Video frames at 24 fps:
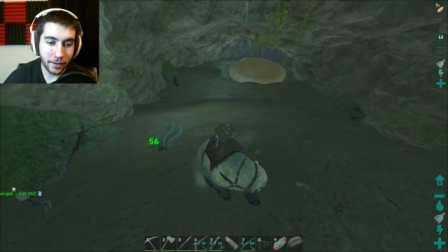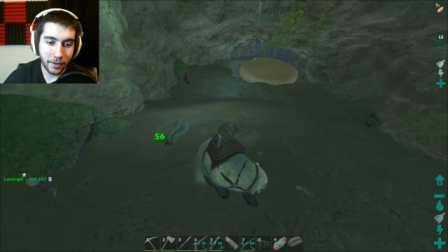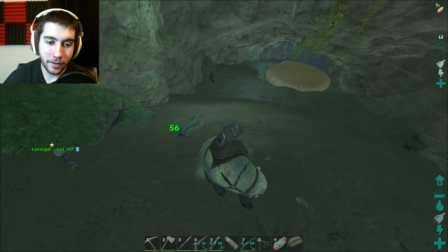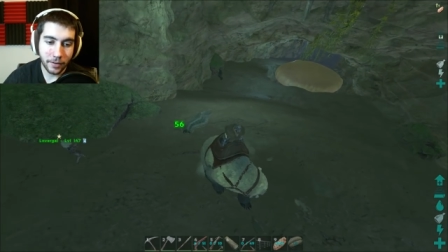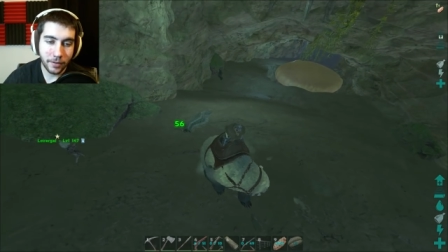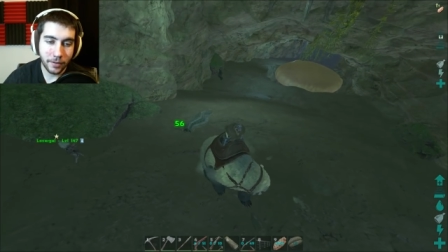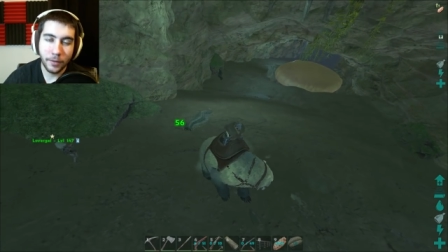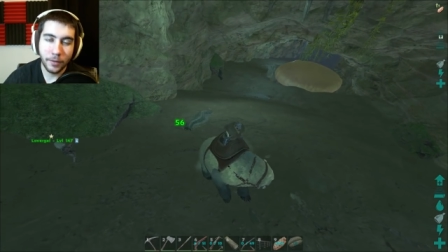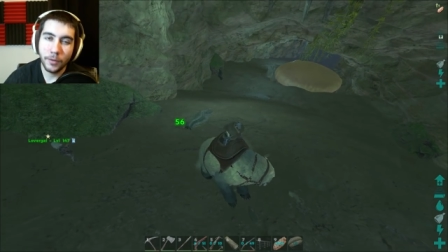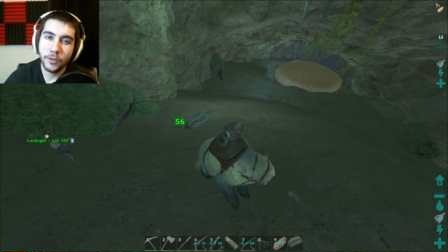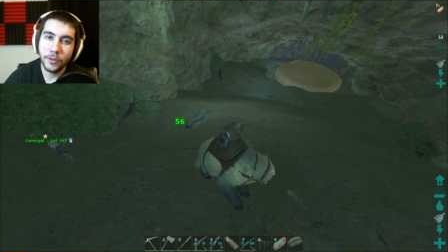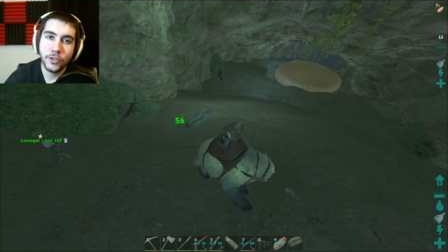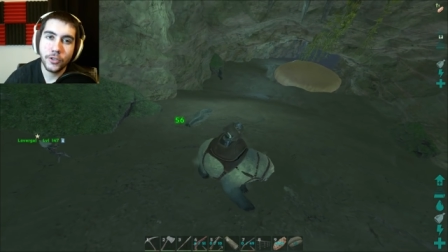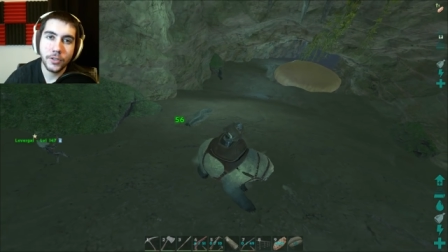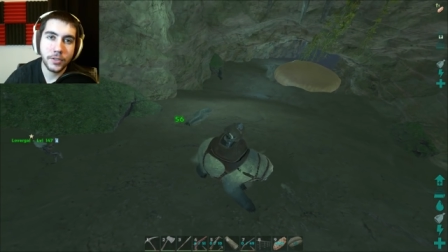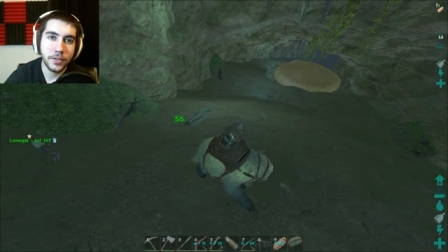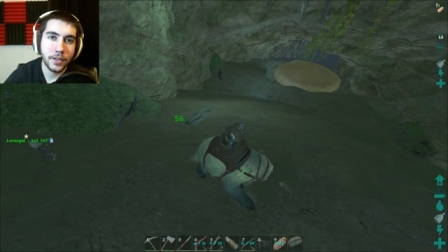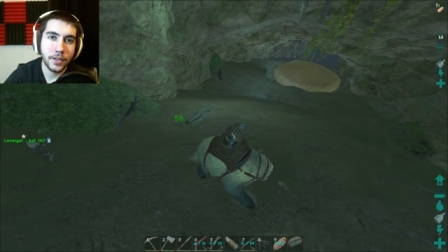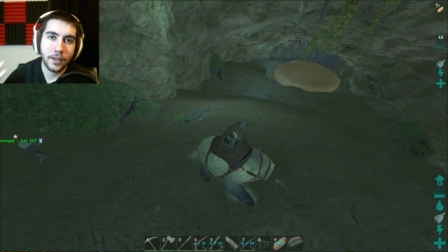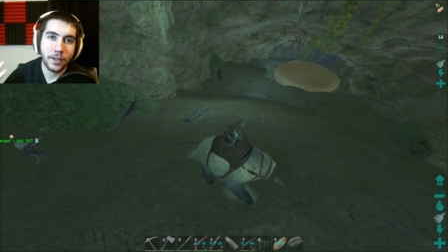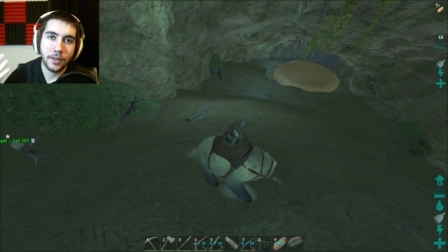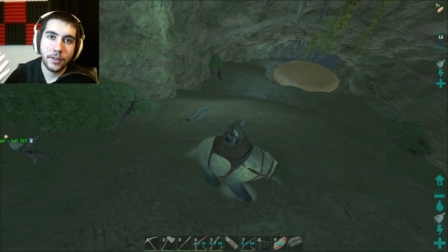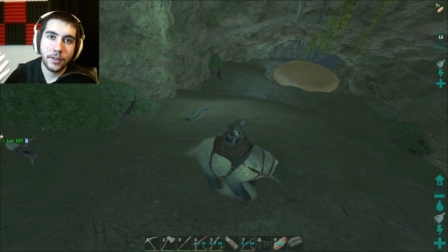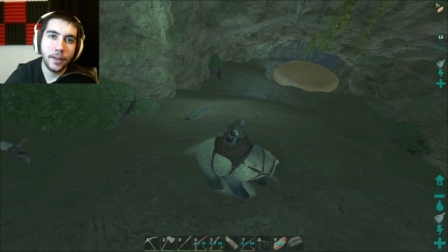I don't know, it's just
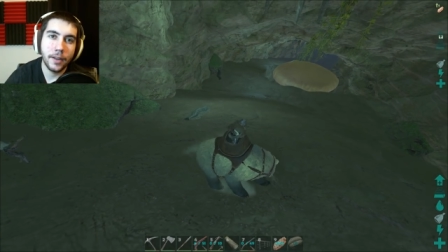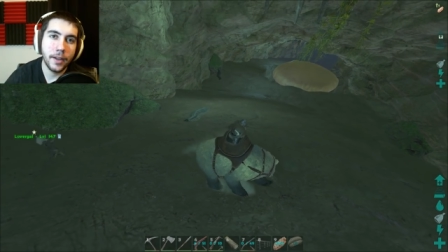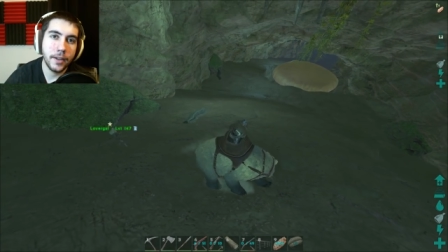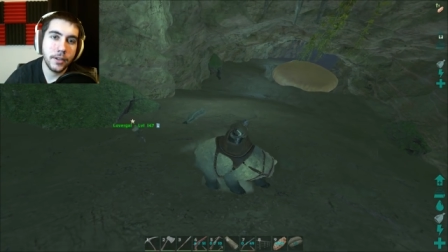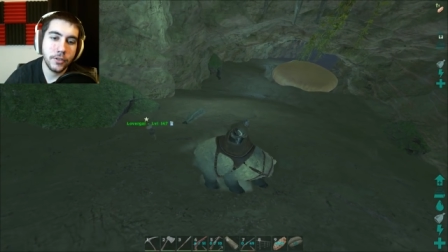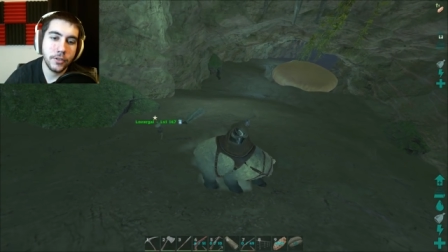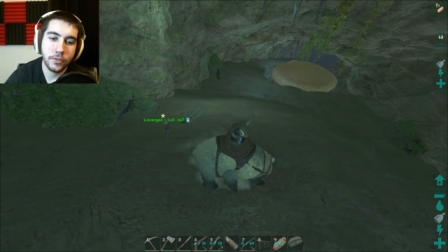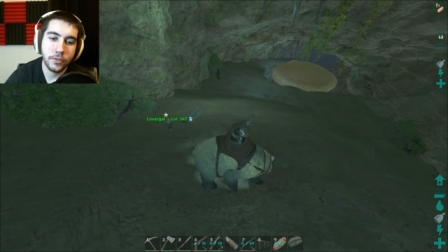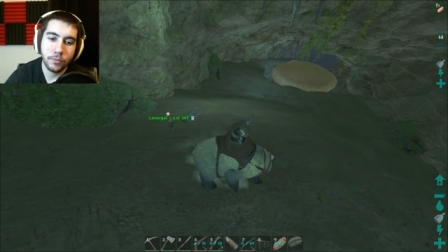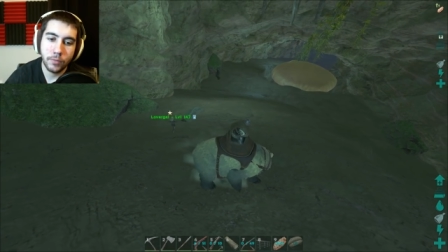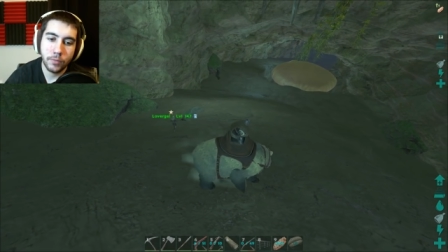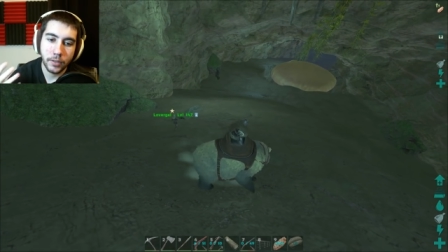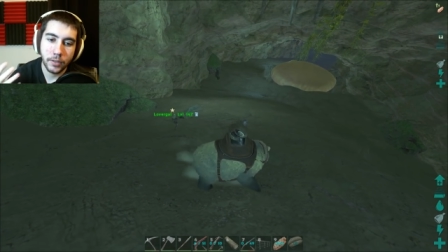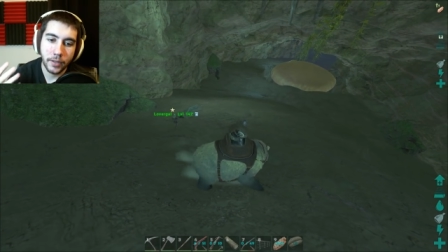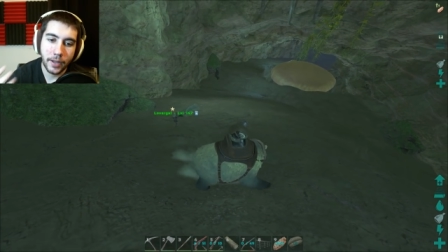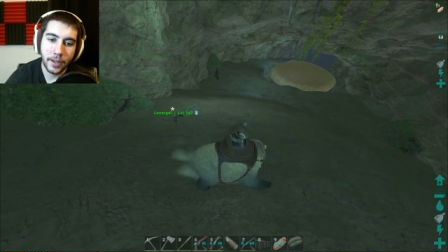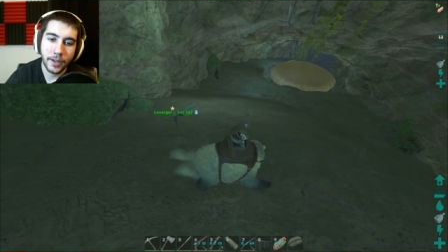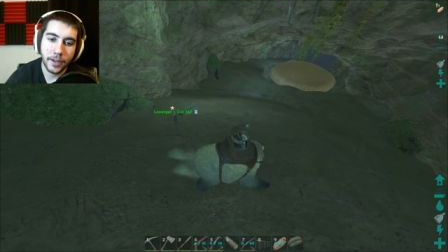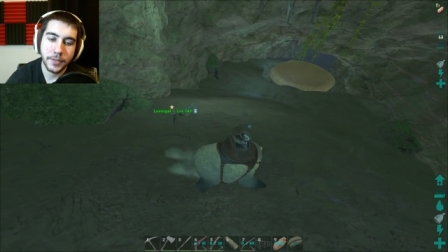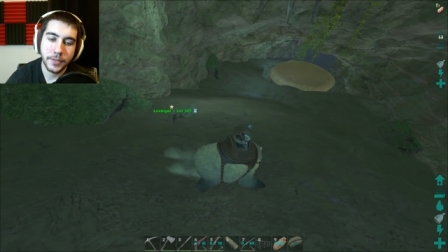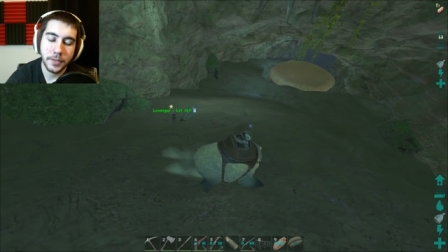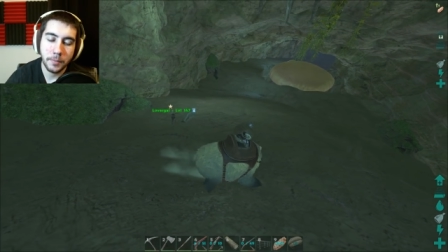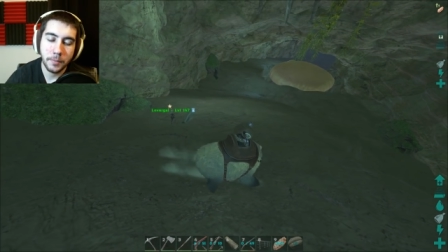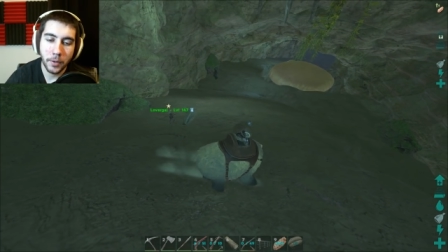like a nice,
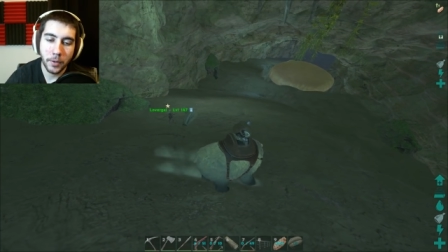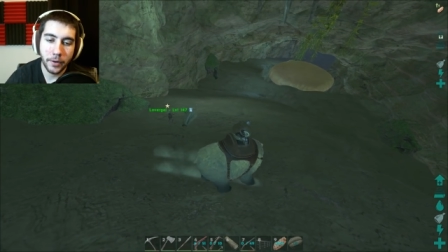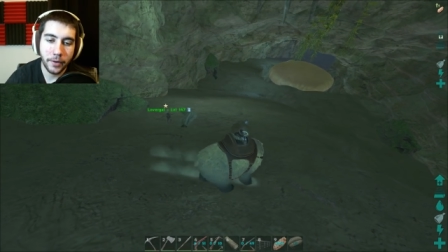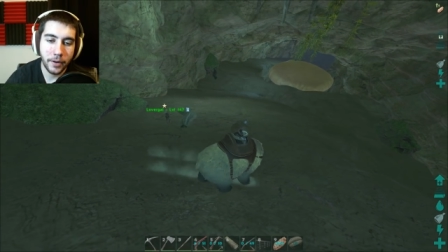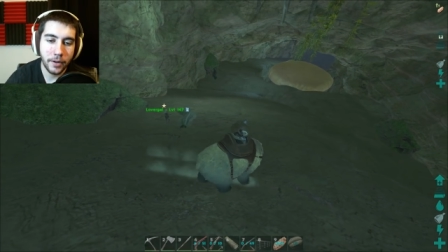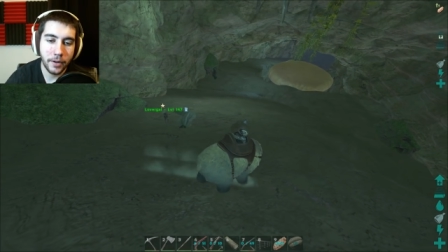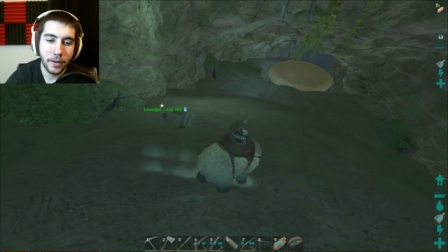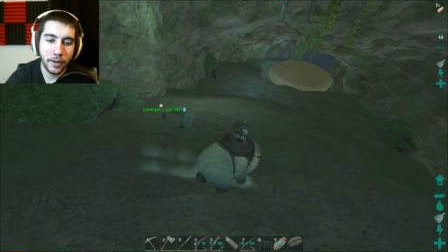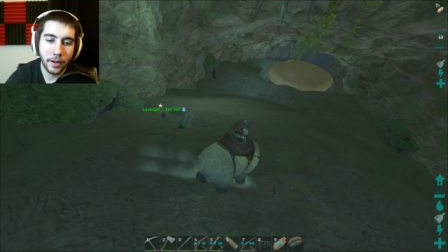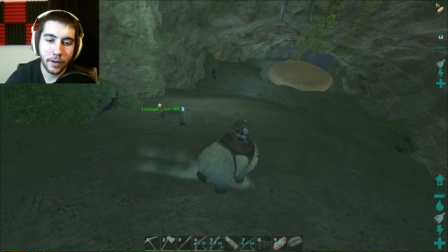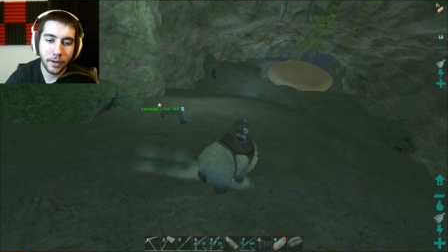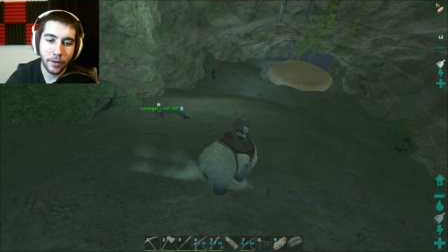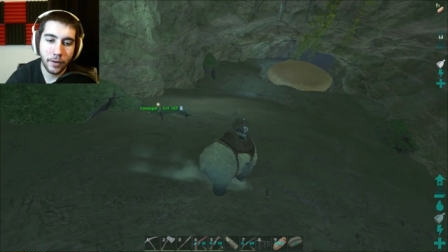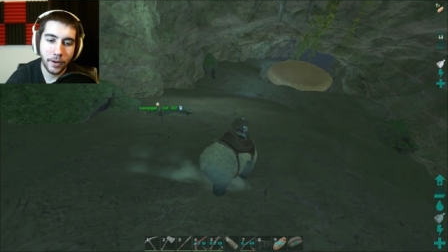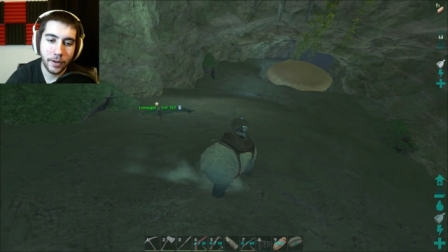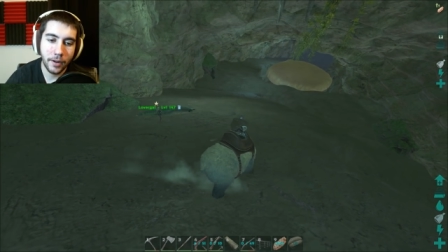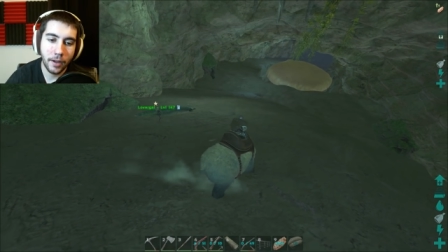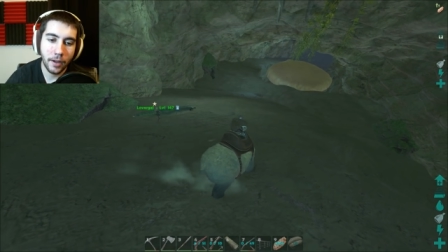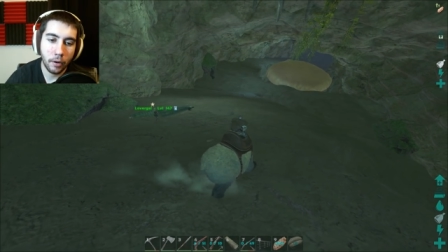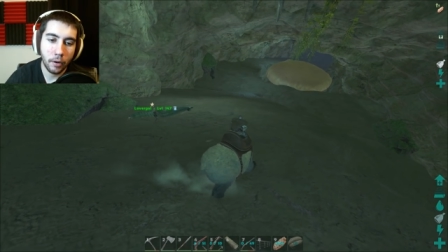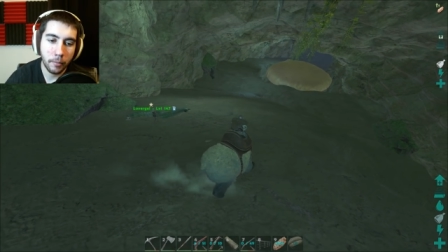relaxing Monday night right now.